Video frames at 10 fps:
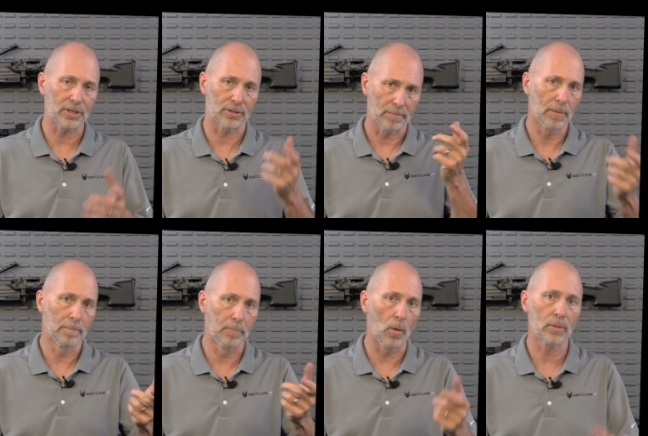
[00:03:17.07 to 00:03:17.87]
your
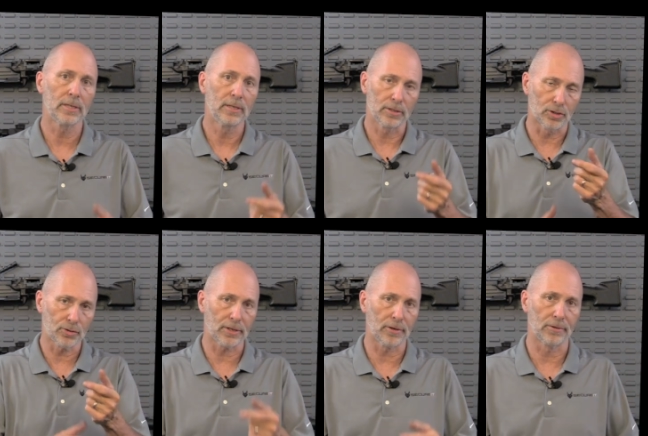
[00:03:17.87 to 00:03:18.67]
bolt, your
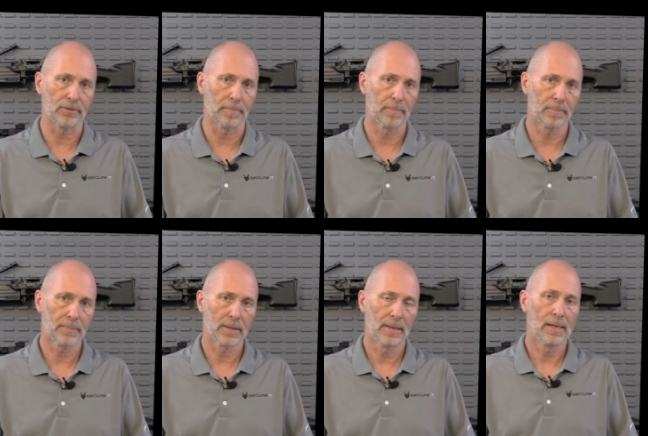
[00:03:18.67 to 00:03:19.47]
trigger group.
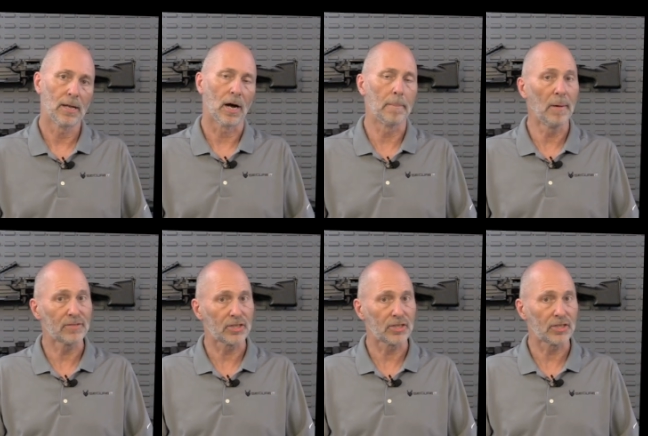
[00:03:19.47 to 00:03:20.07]
Above